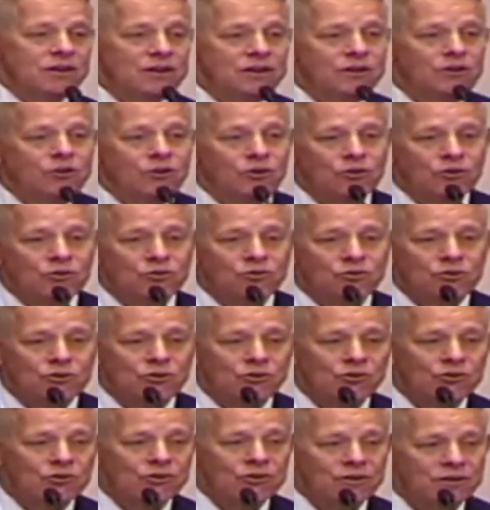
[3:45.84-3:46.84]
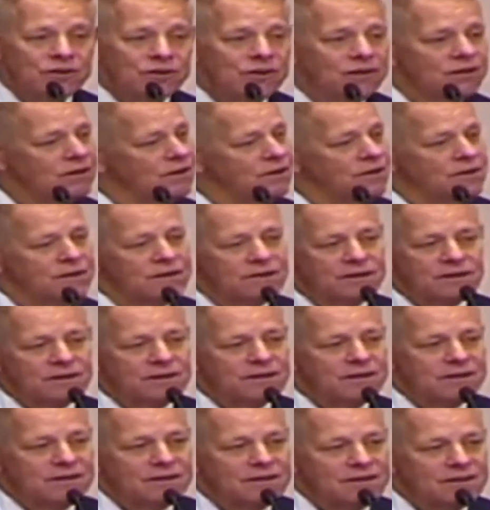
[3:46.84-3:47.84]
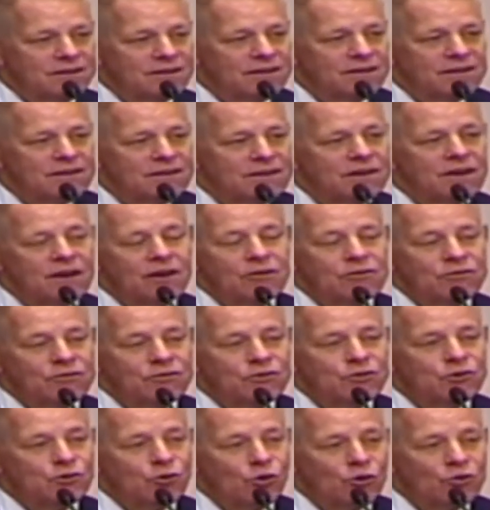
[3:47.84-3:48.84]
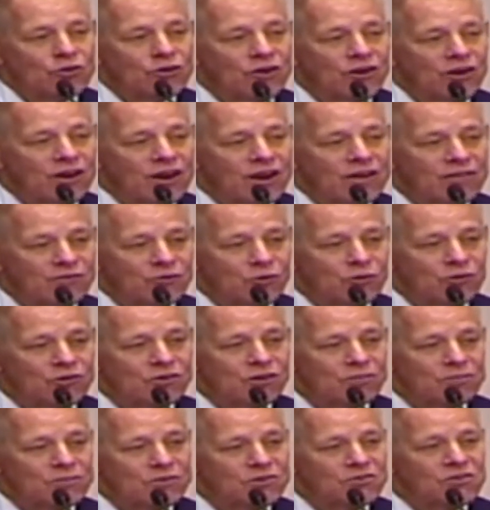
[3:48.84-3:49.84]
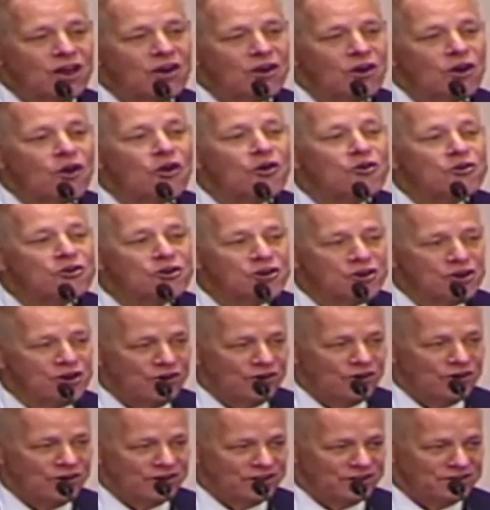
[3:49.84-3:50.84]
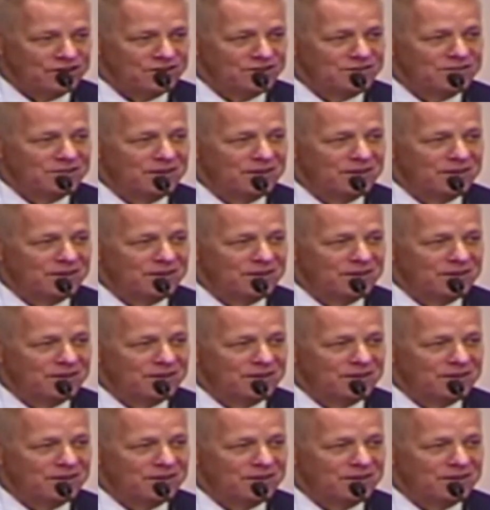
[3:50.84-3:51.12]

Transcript: eternal security. Now, for you North Carolina folks, that means I learned you on it.